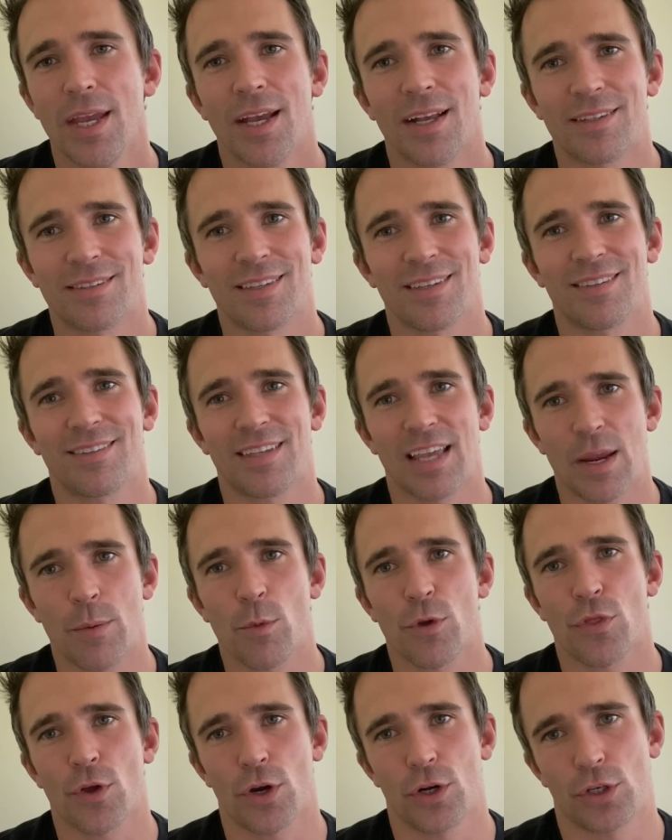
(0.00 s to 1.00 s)
It's the same
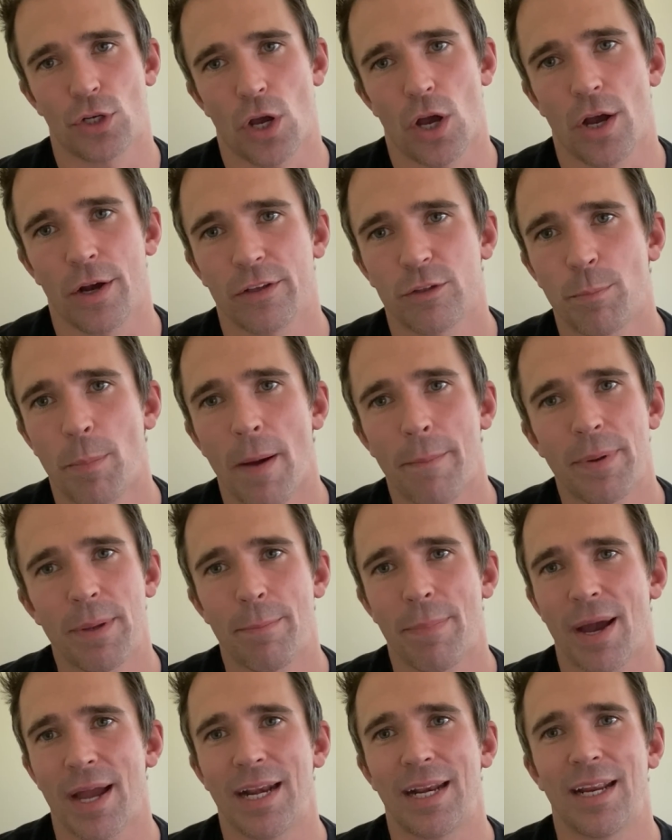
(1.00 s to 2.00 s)
with our dogs. Puppy
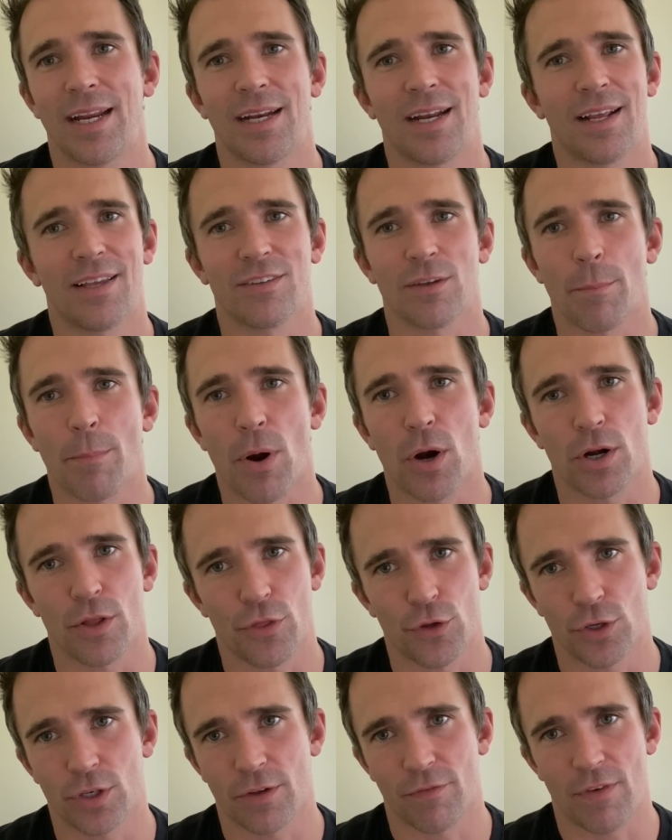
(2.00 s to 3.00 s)
biting is a part of
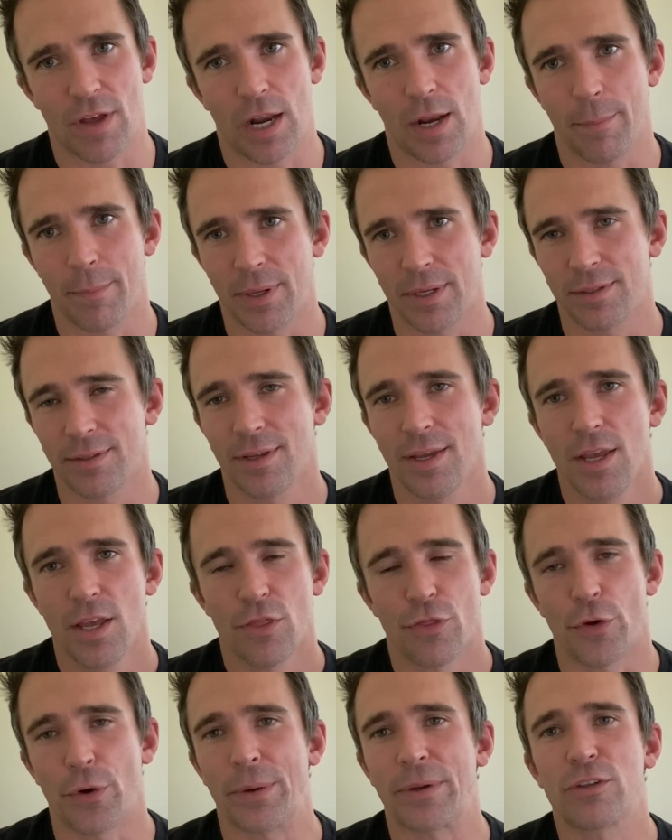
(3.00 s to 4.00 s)
their development.
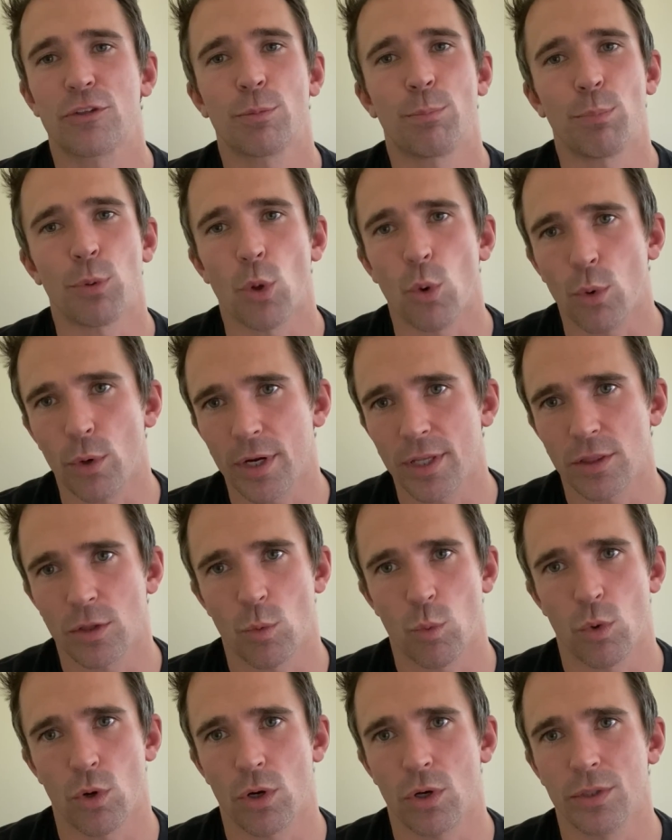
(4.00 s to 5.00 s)
They're exploring the
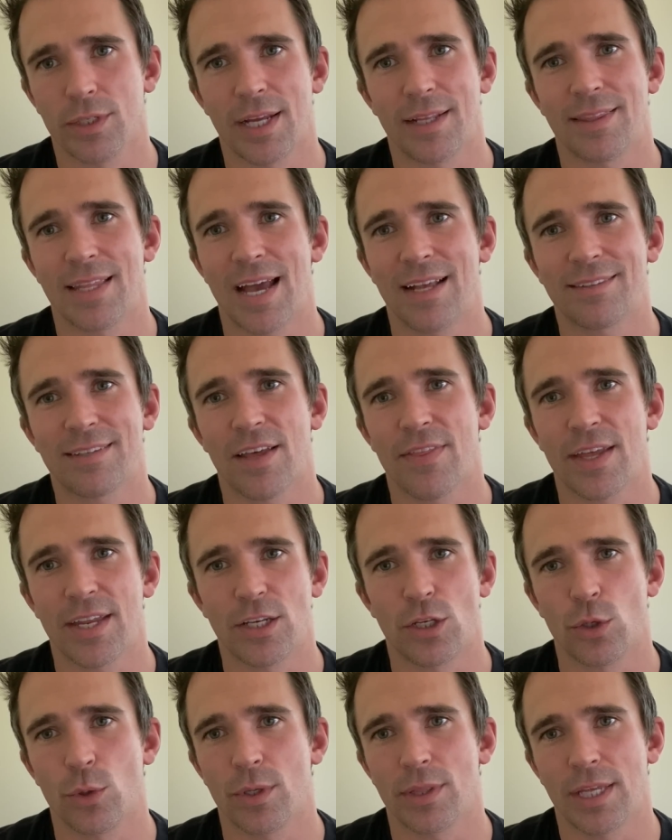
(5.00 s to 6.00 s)
world, and that's how they
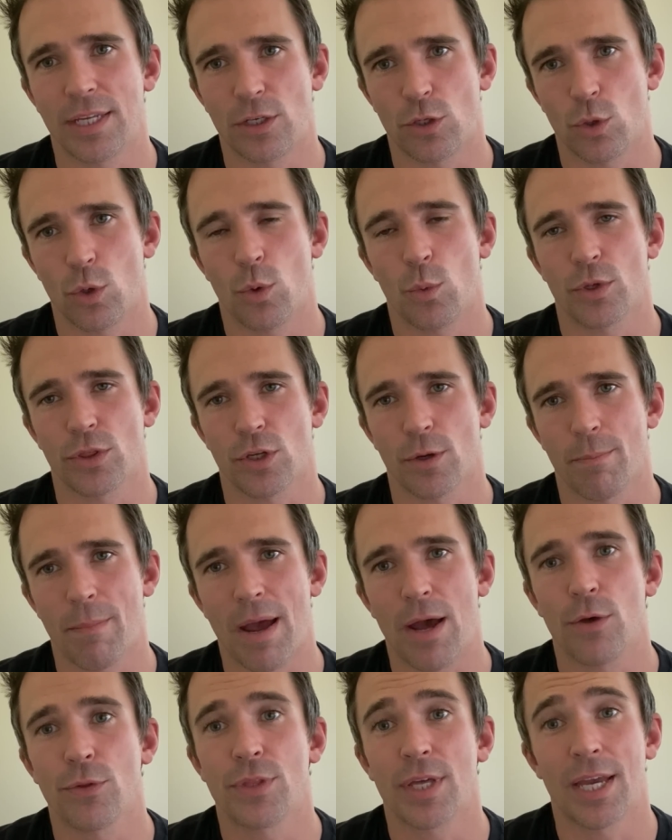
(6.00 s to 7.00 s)
do it. They do it with their
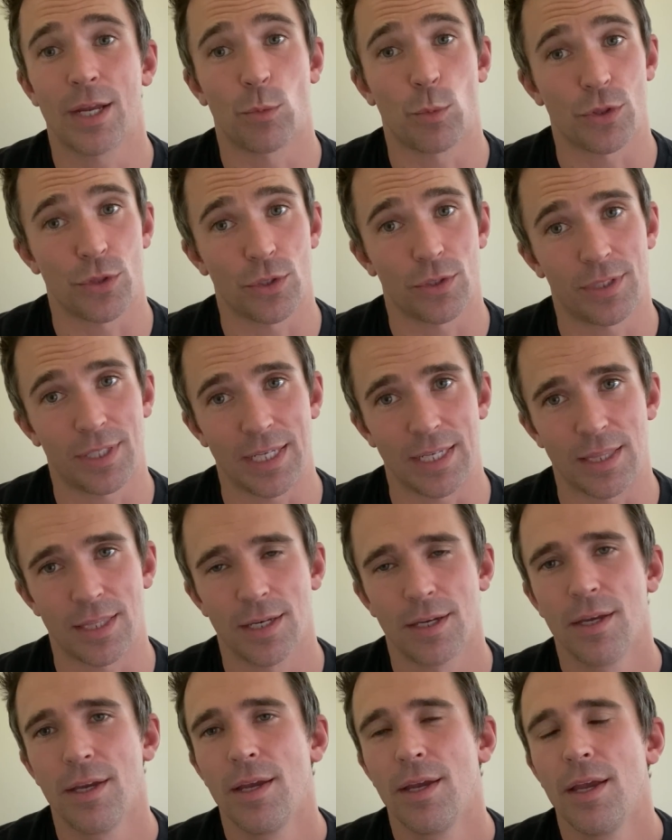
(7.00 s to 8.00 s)
mouth and with their teeth.
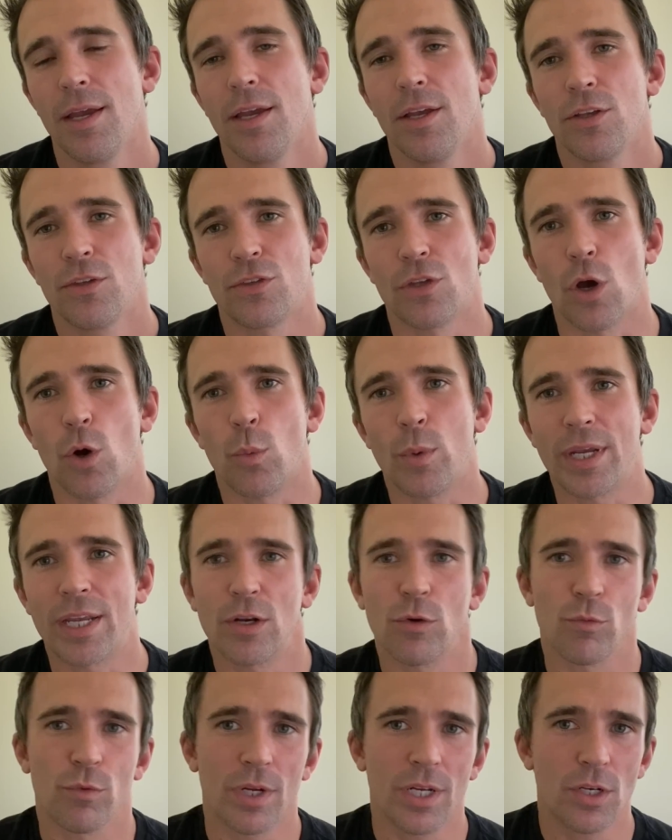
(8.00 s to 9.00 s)
So we
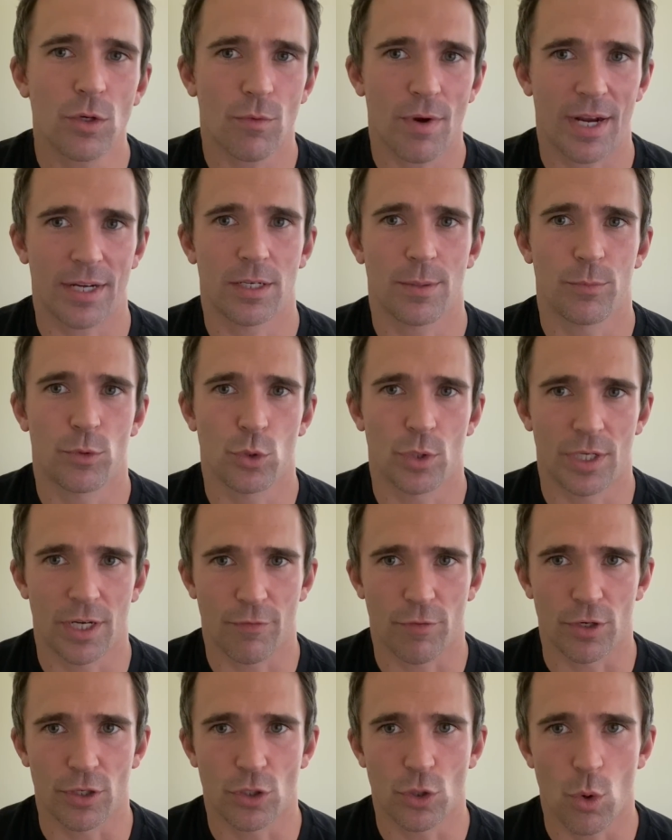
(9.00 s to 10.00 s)
can redirect them to a
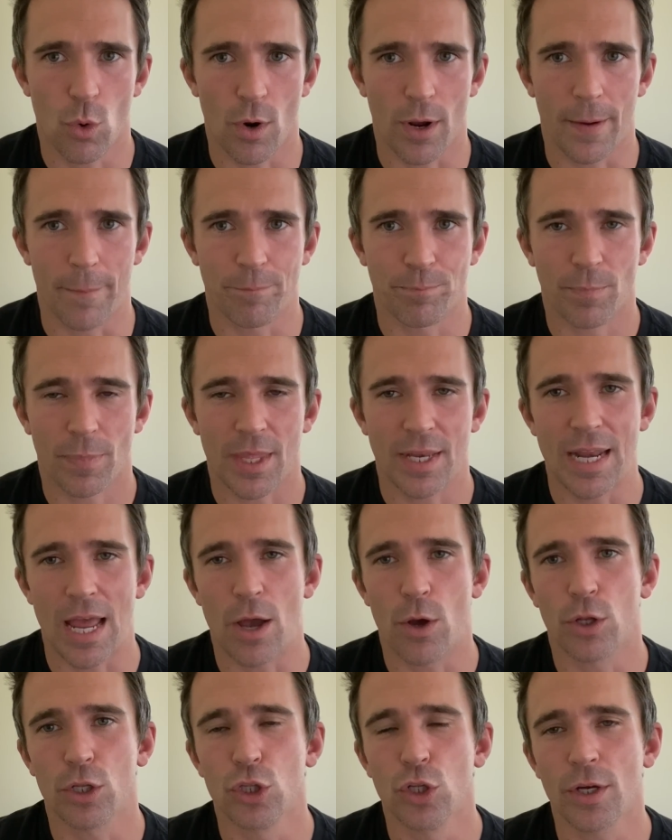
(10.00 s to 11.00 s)
different toy.
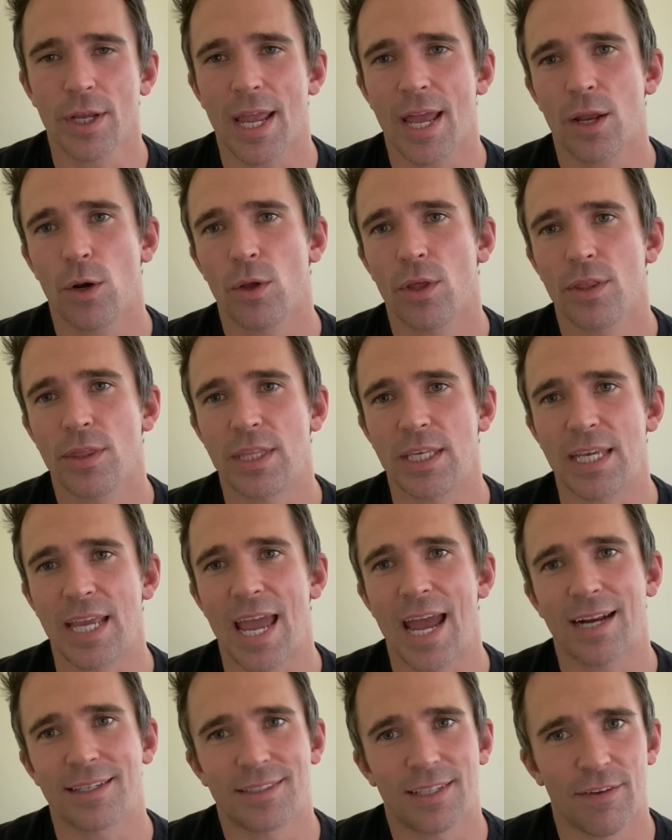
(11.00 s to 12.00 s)
Now look at
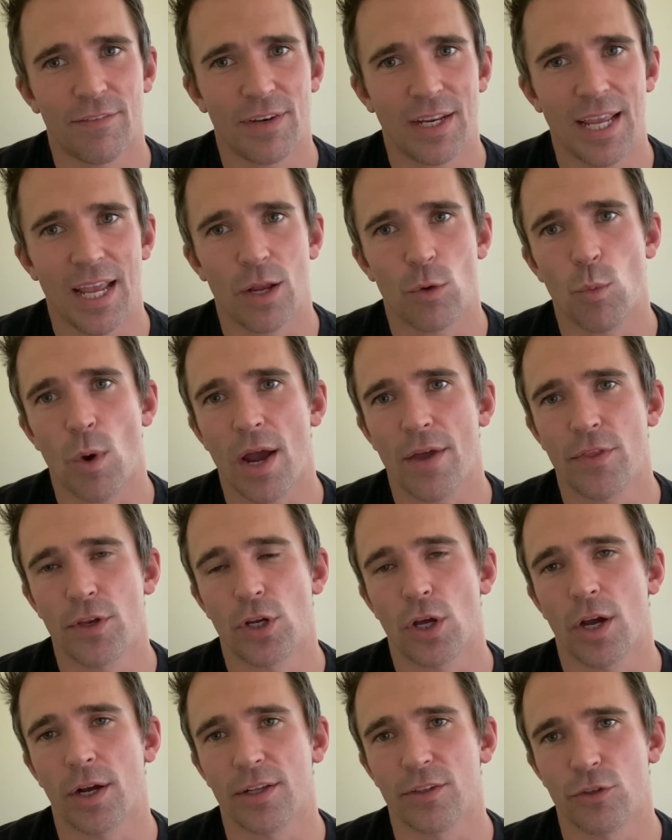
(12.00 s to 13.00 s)
the activity and why the
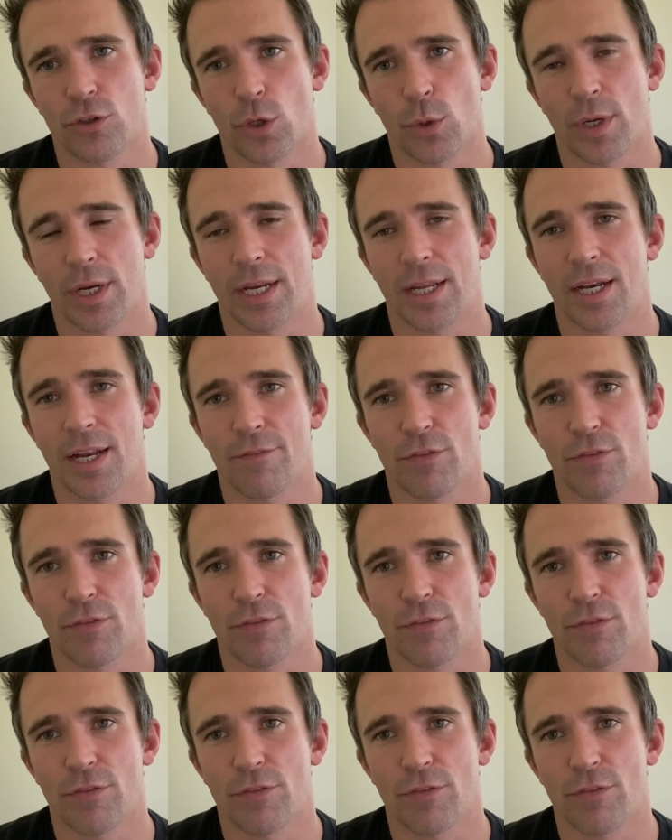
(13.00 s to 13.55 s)
dog is doing it.